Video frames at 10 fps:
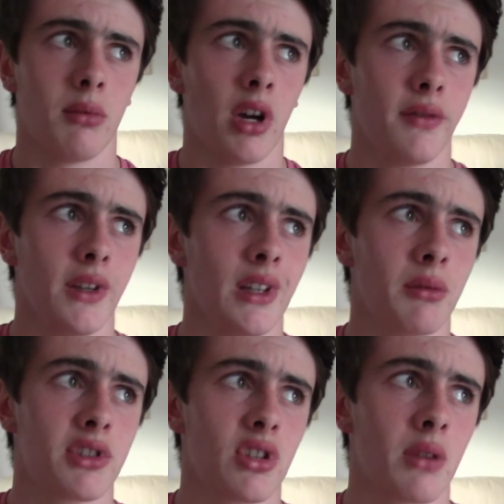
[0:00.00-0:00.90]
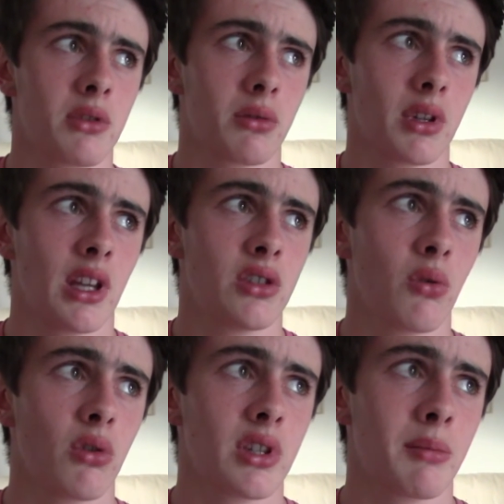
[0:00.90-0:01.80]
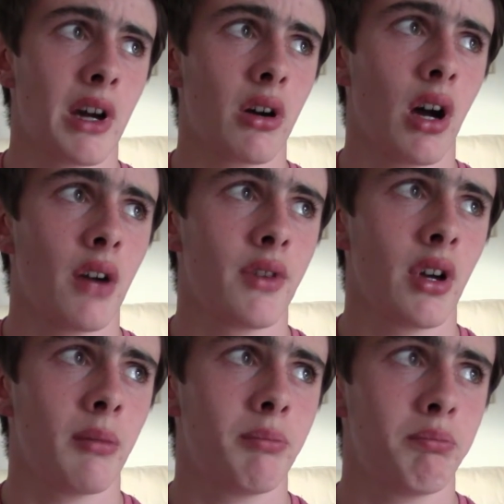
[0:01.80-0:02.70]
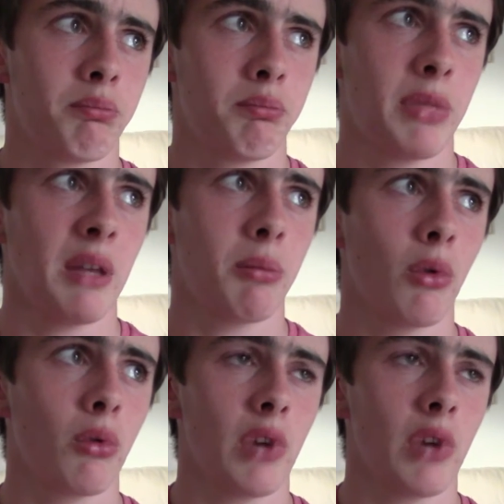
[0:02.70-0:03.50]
I think there was times where they talked about other people,